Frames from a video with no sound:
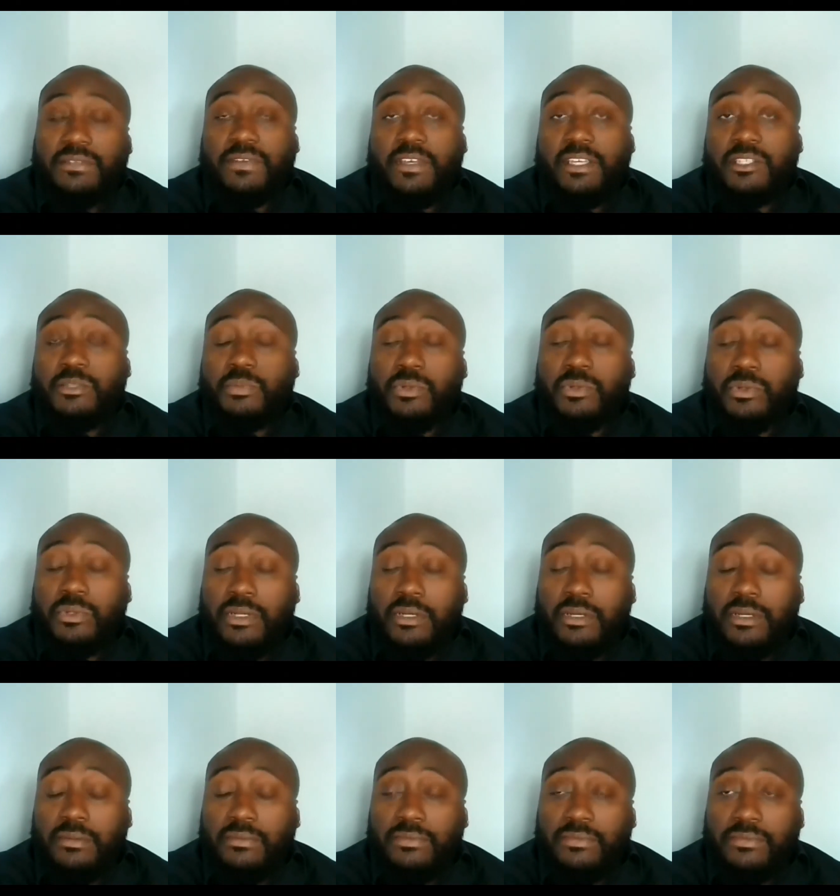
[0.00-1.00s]
feasible or
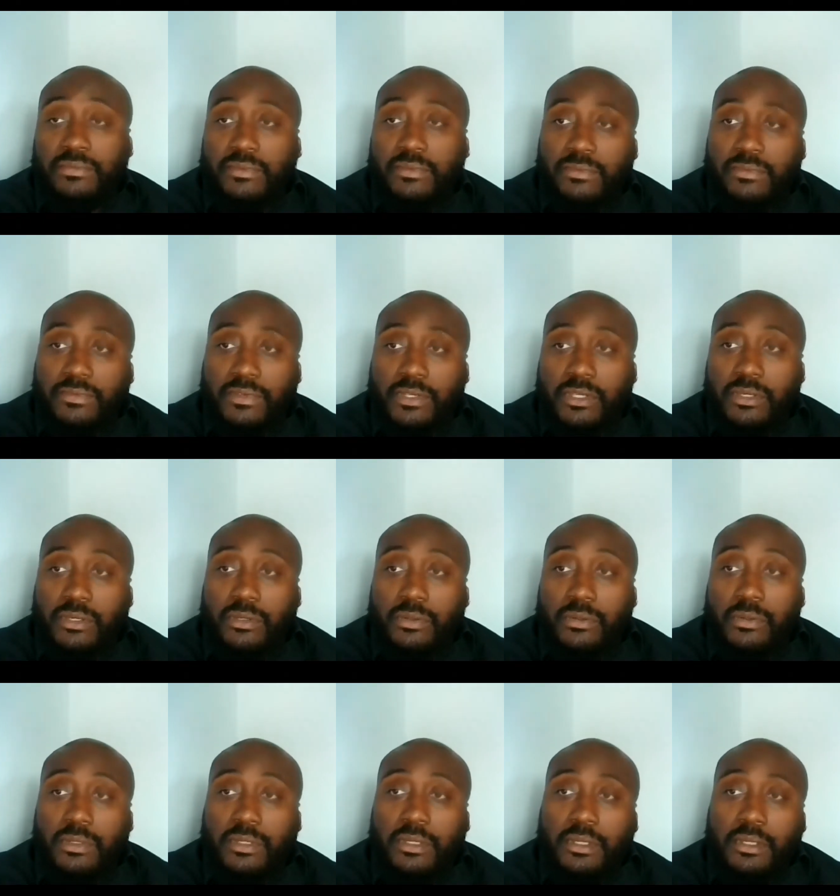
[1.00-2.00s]
not for
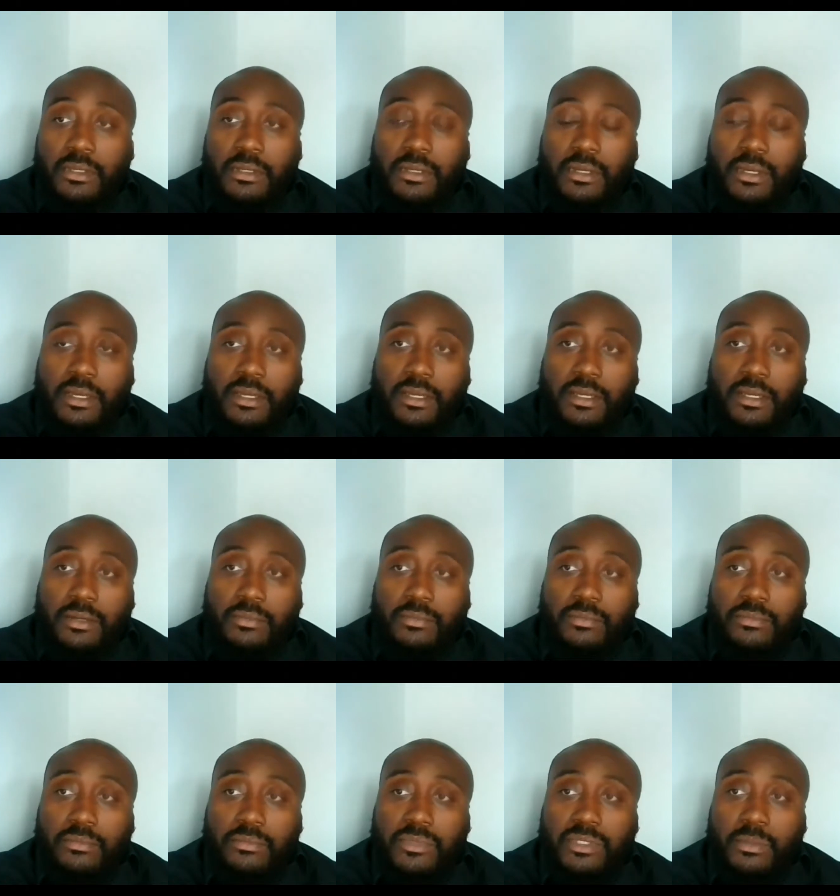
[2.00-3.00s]
you
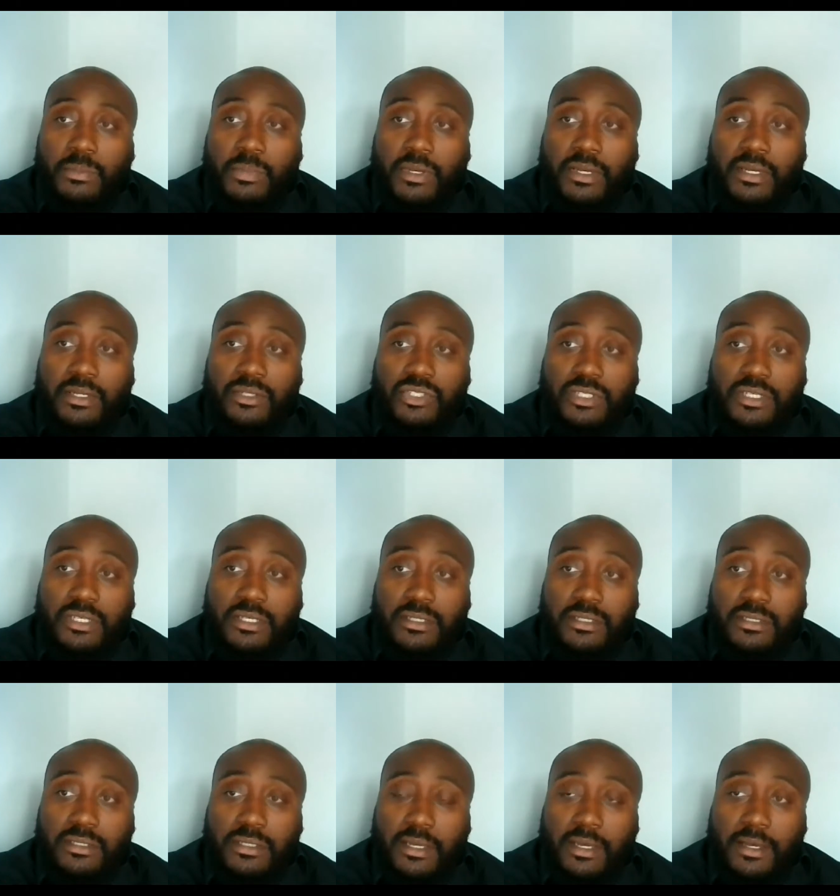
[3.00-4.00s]
to purchase.